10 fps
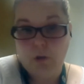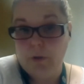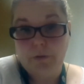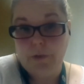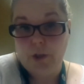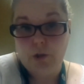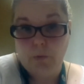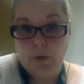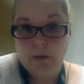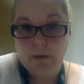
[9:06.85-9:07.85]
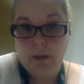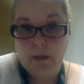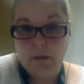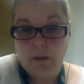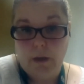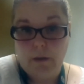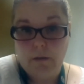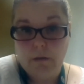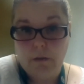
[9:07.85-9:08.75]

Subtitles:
preservation risks and